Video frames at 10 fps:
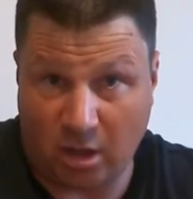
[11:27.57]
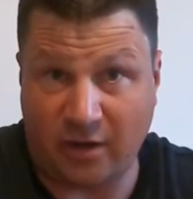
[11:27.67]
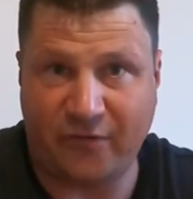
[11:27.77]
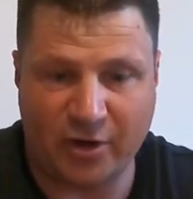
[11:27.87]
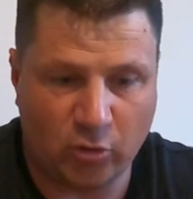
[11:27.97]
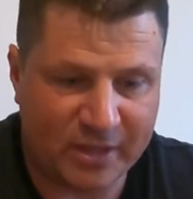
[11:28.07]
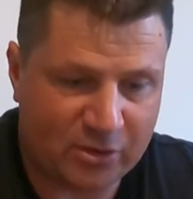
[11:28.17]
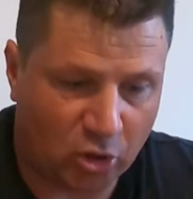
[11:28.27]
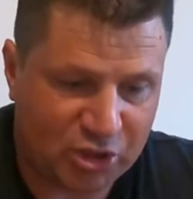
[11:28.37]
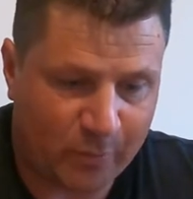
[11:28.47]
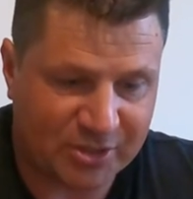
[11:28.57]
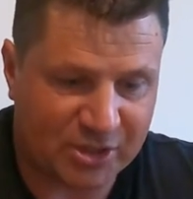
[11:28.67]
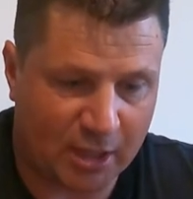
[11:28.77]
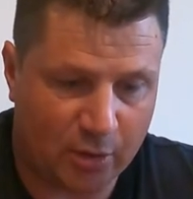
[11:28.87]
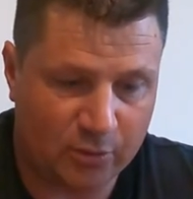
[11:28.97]
I find all the dodgy ones
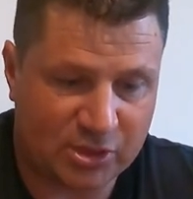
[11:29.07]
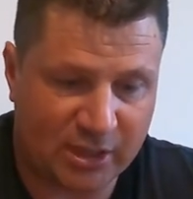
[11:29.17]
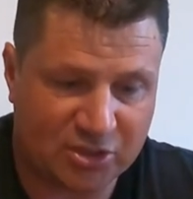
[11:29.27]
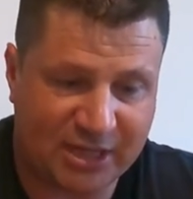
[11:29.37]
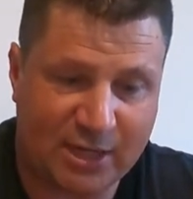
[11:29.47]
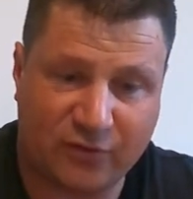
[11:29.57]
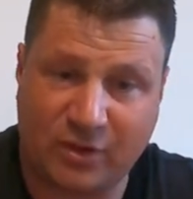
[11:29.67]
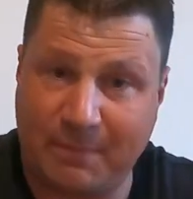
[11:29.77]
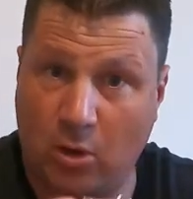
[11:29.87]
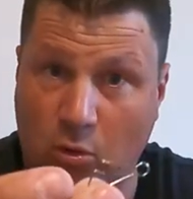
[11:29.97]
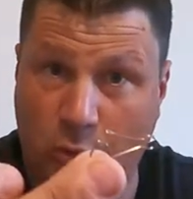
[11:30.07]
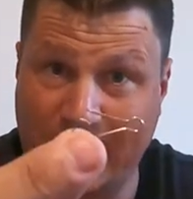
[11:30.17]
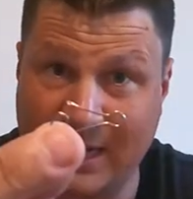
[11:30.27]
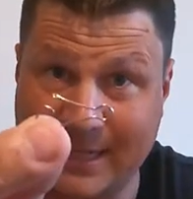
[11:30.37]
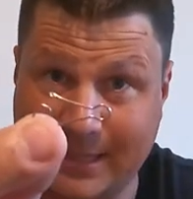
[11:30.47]
of those, and I take off the metal
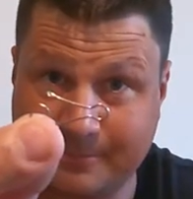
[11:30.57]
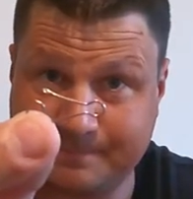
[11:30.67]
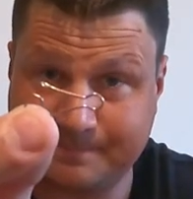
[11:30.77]
quick link.